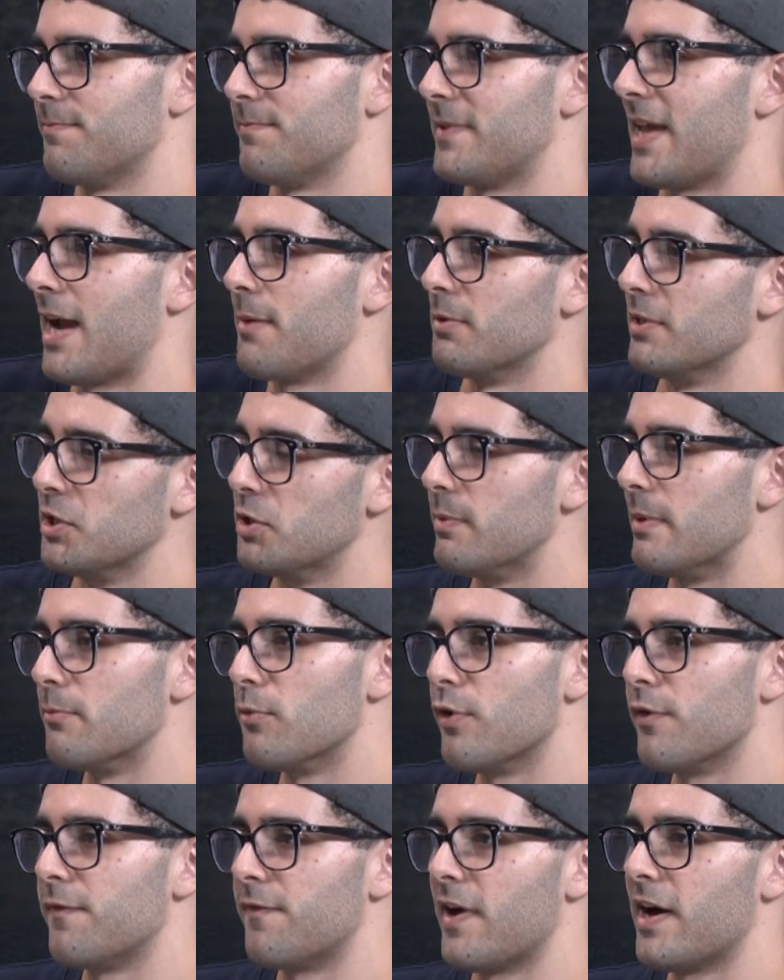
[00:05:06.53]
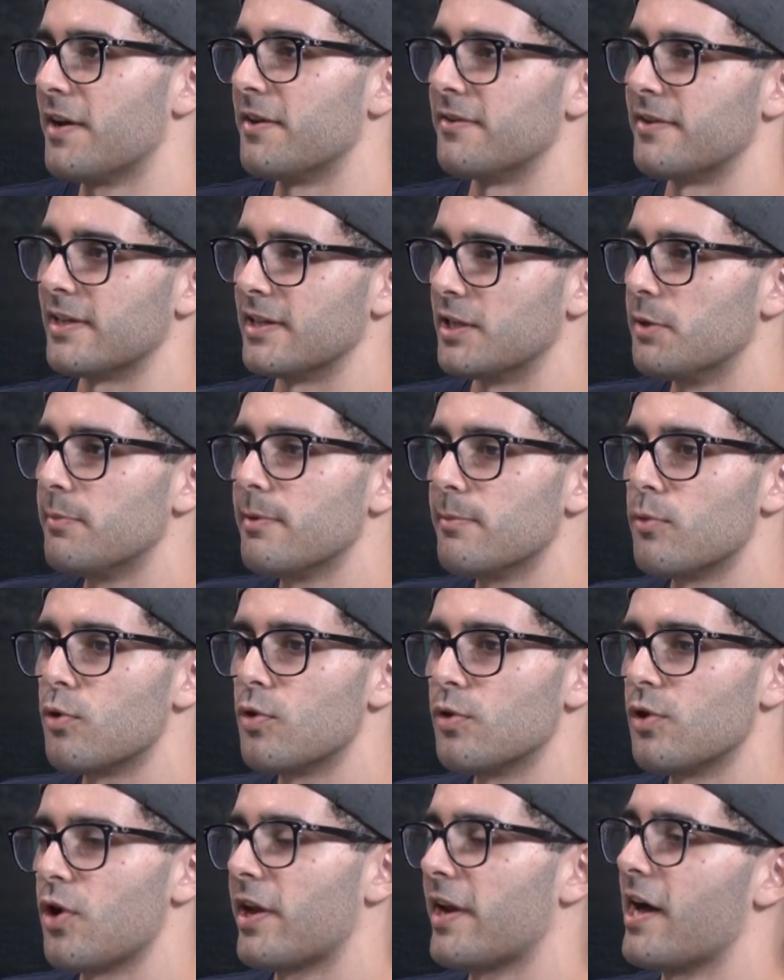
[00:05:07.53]
game a little bit more fun, a little bit
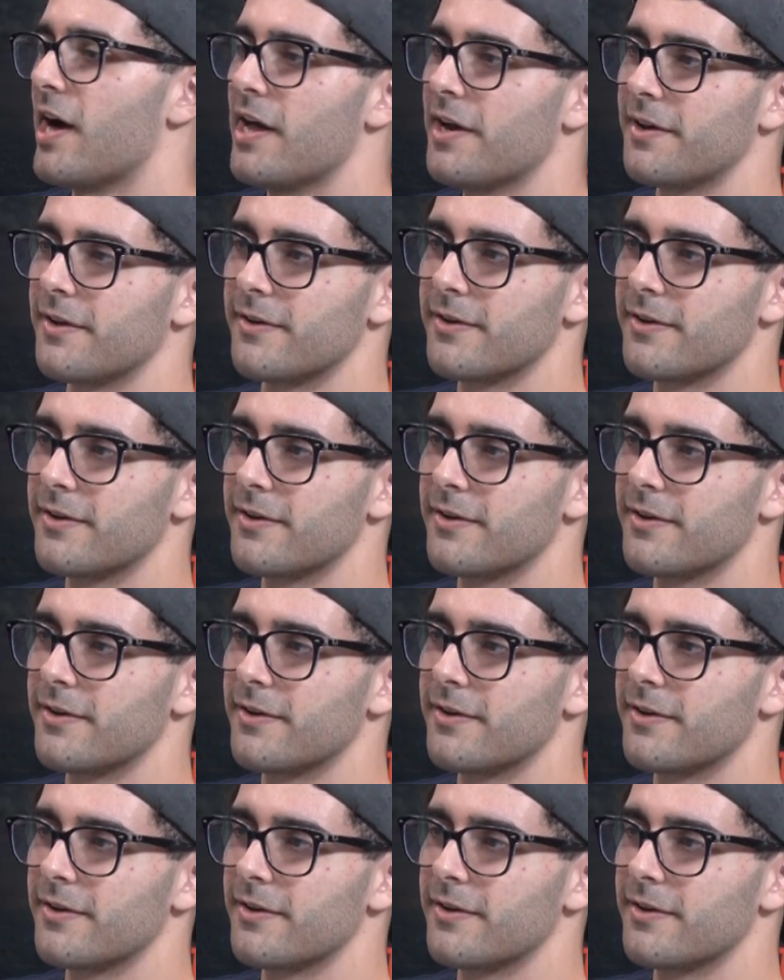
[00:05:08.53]
more lighthearted.